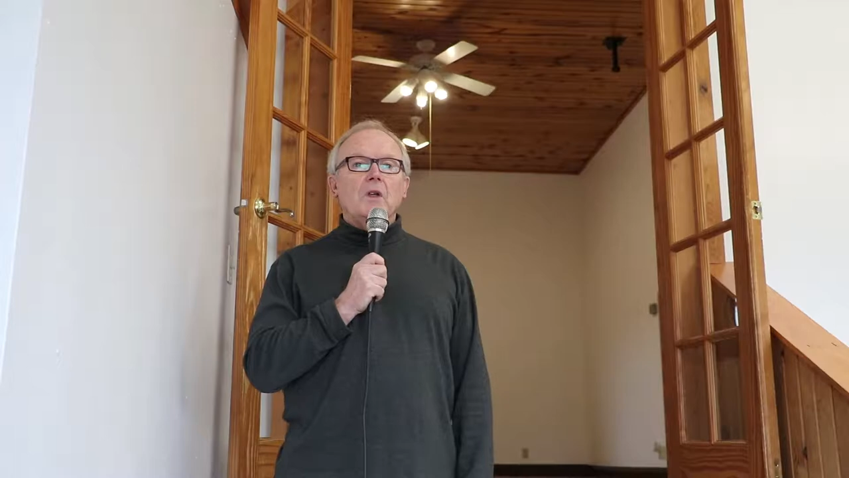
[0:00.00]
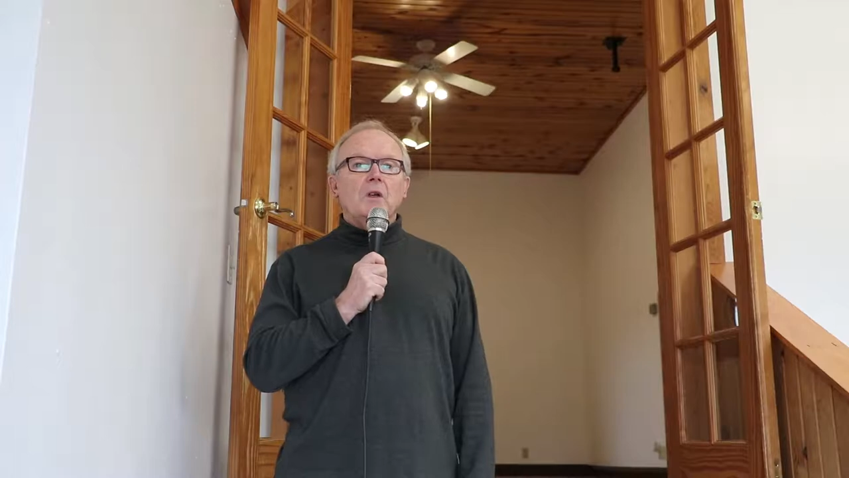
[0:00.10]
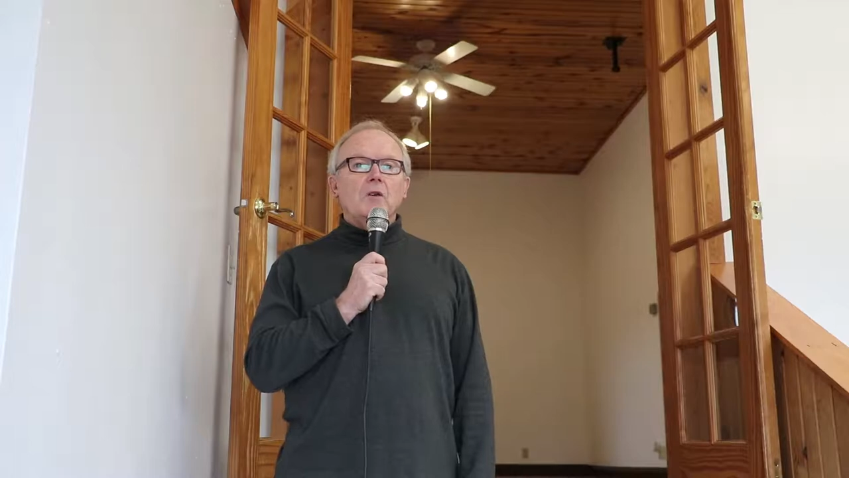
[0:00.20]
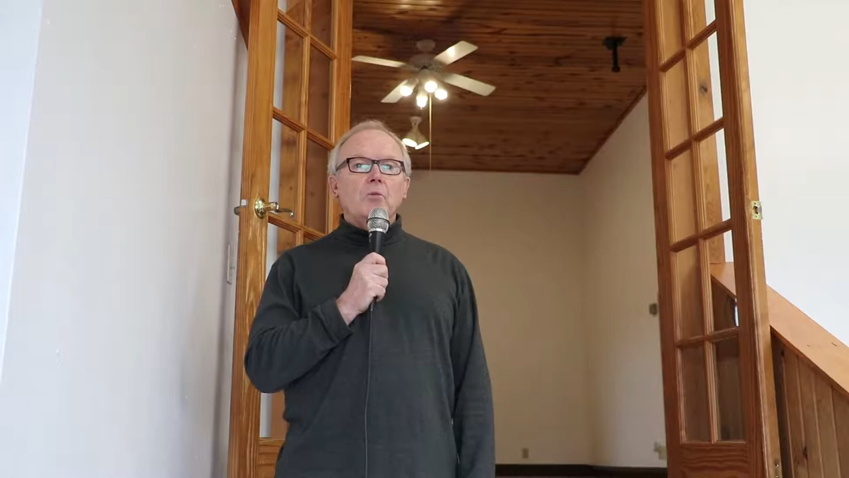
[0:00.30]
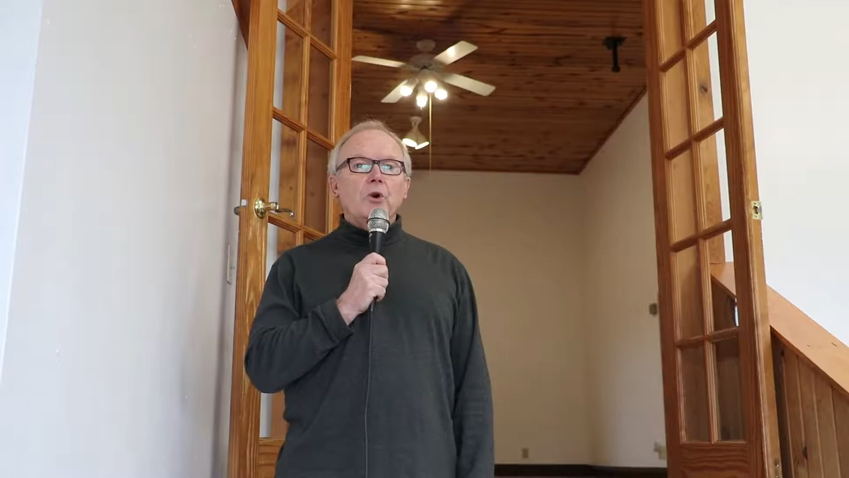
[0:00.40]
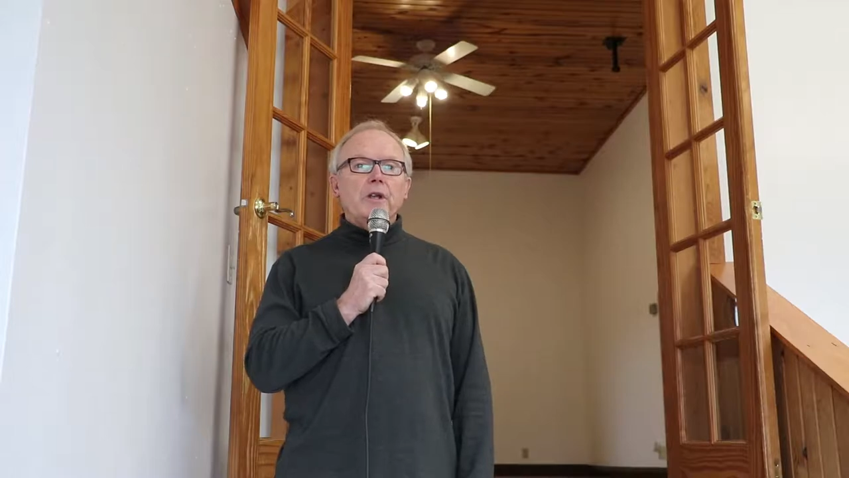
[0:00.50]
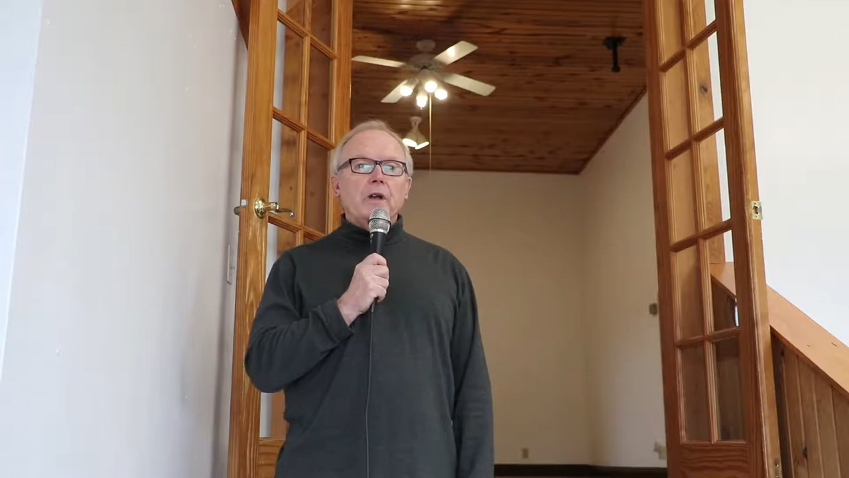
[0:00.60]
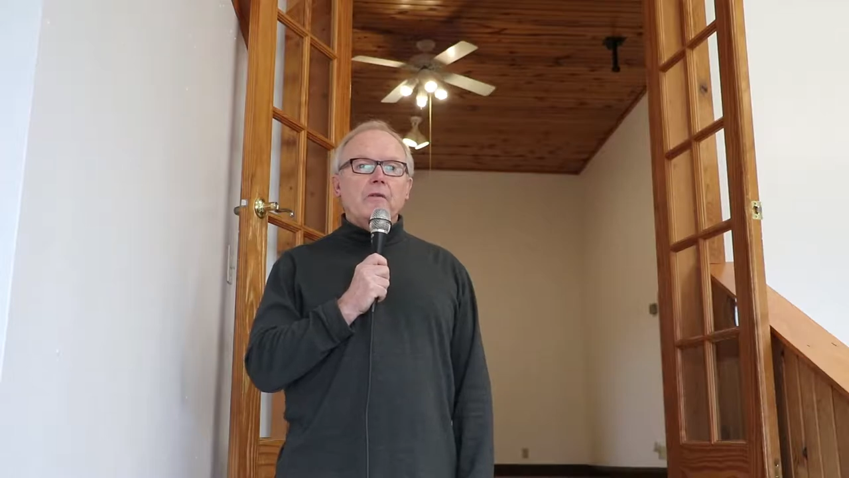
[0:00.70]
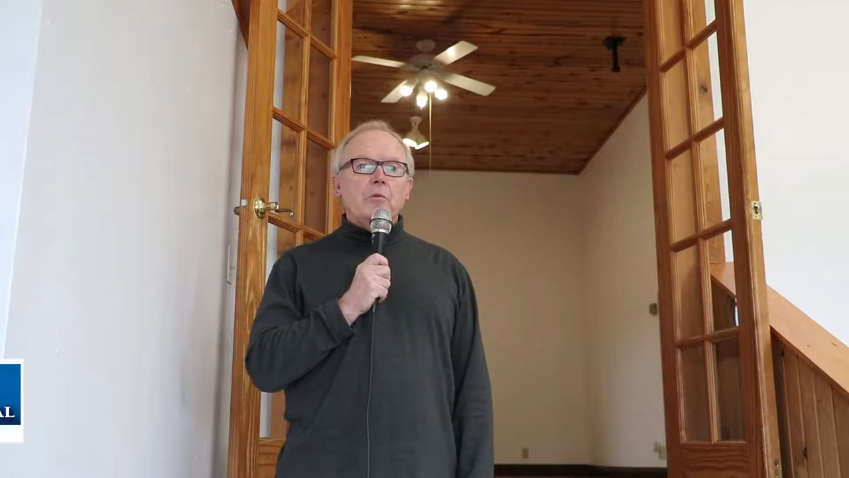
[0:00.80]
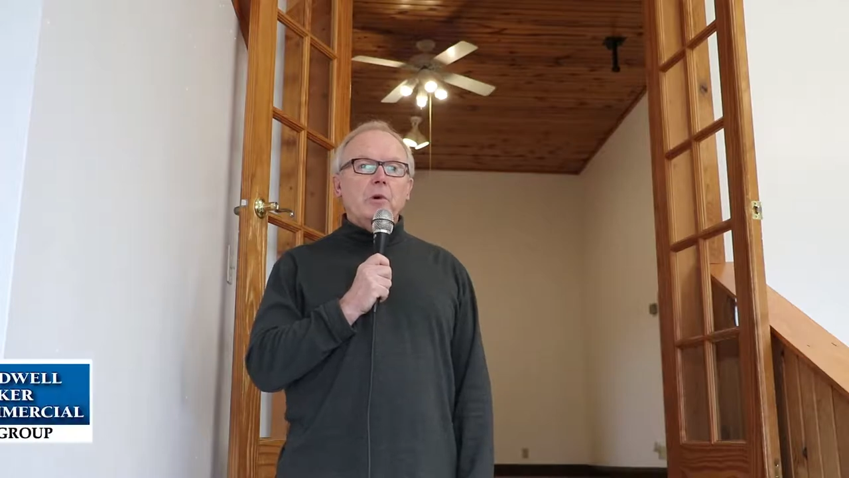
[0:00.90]
Good
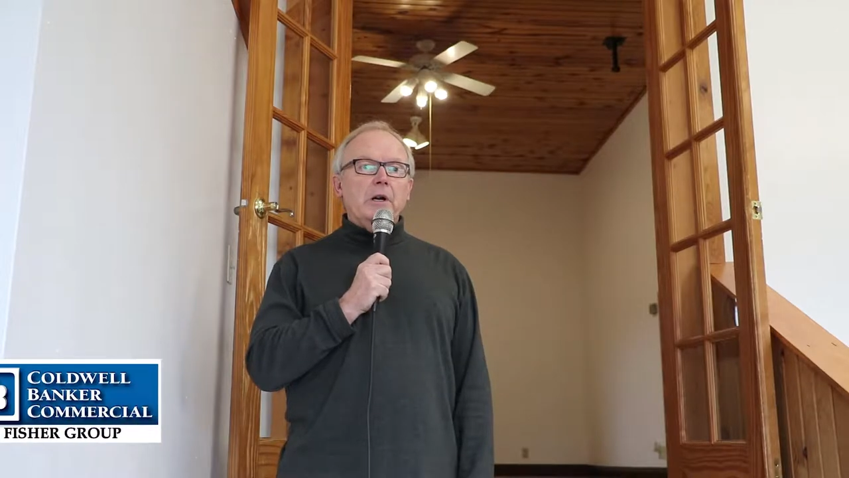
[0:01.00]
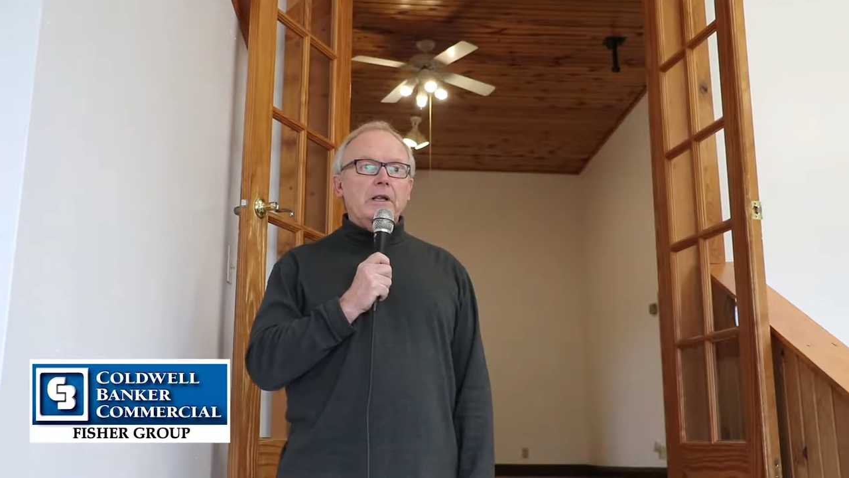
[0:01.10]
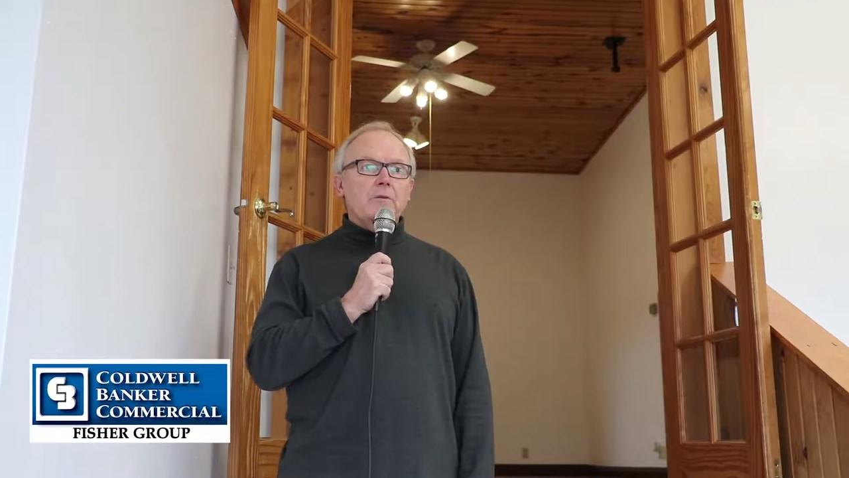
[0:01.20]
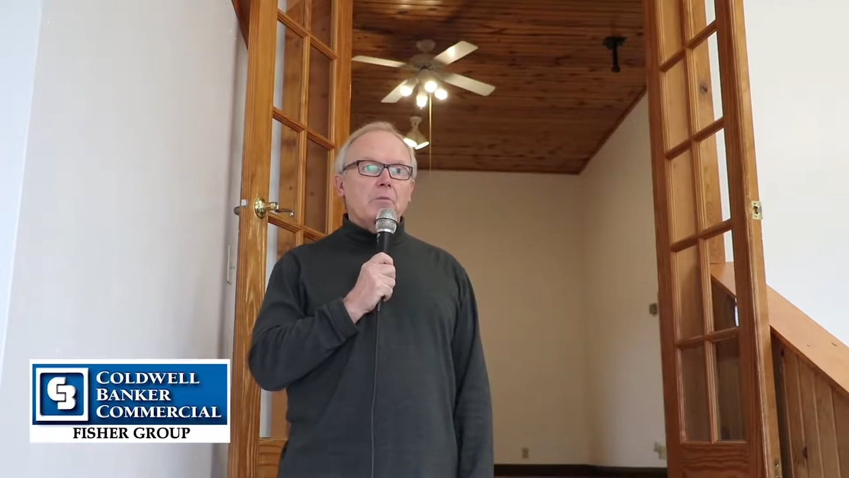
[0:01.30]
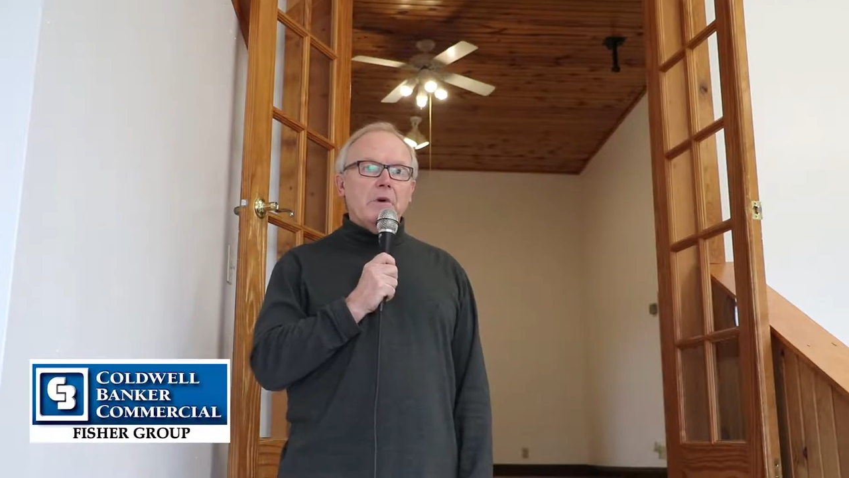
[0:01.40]
morning, everybody.